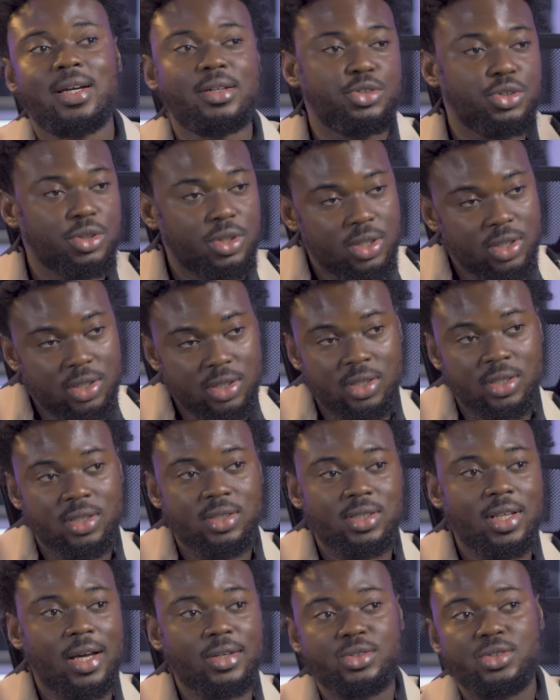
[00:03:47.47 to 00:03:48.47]

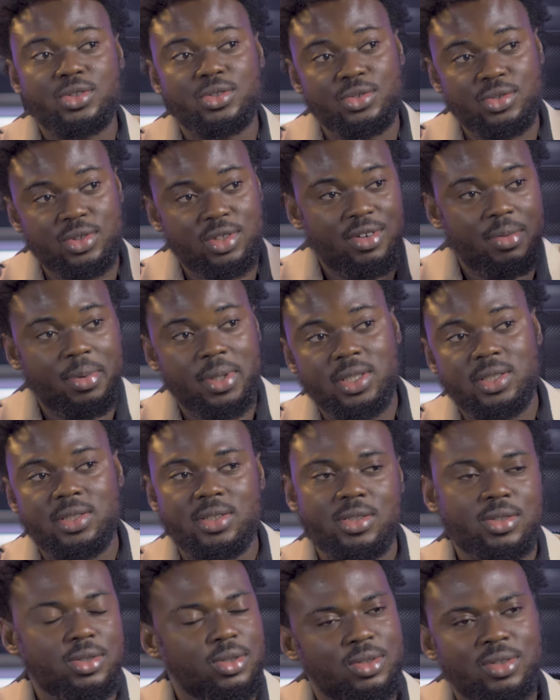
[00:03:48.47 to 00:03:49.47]
Darishaki, down to the
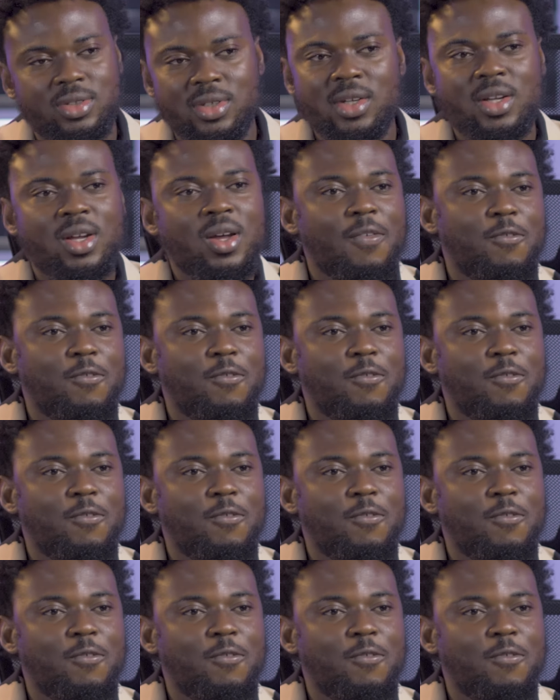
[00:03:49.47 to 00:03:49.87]
Remedies, you know,